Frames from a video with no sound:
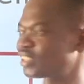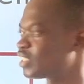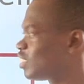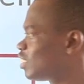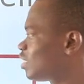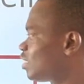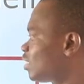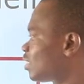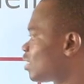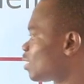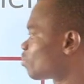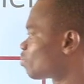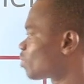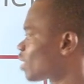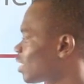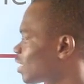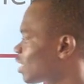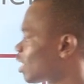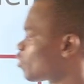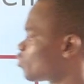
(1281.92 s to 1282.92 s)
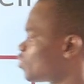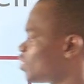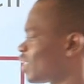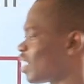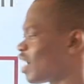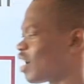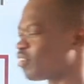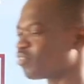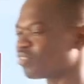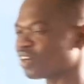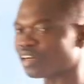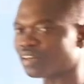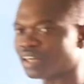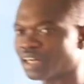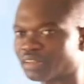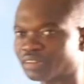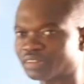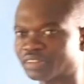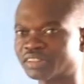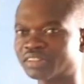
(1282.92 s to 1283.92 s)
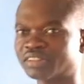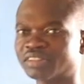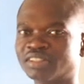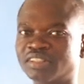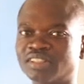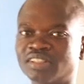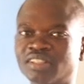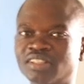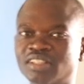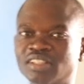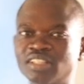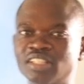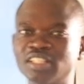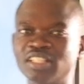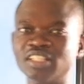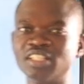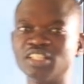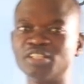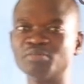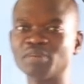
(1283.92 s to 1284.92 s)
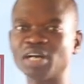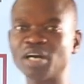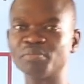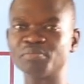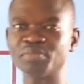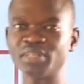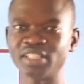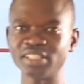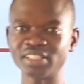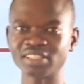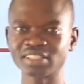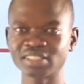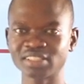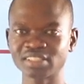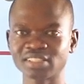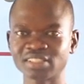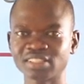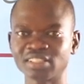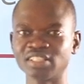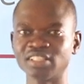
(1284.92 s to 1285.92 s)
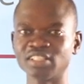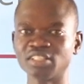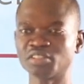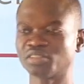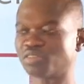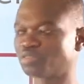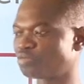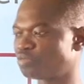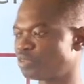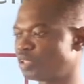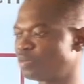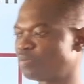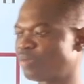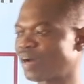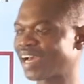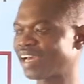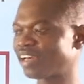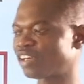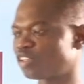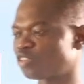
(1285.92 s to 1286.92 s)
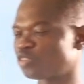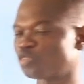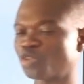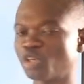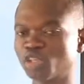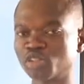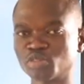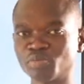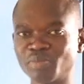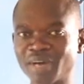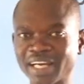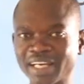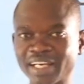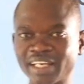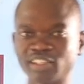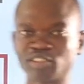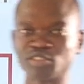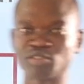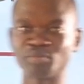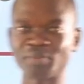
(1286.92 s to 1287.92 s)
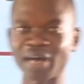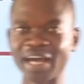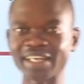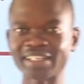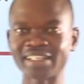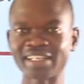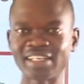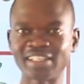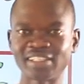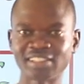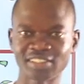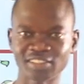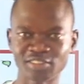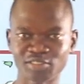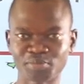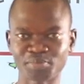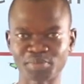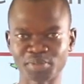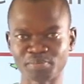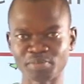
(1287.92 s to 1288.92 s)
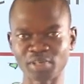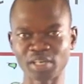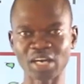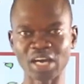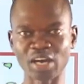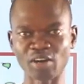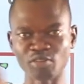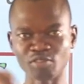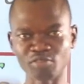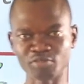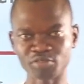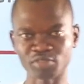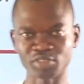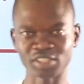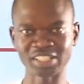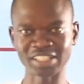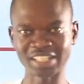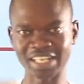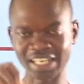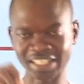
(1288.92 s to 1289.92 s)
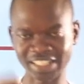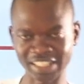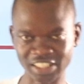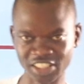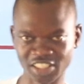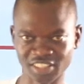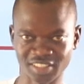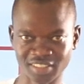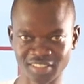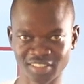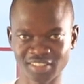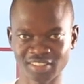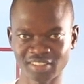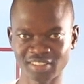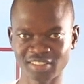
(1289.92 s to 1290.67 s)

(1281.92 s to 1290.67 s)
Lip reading: see, the plant that we have around, human beings, you go to market to buy things to prepare our own food in our kitchen.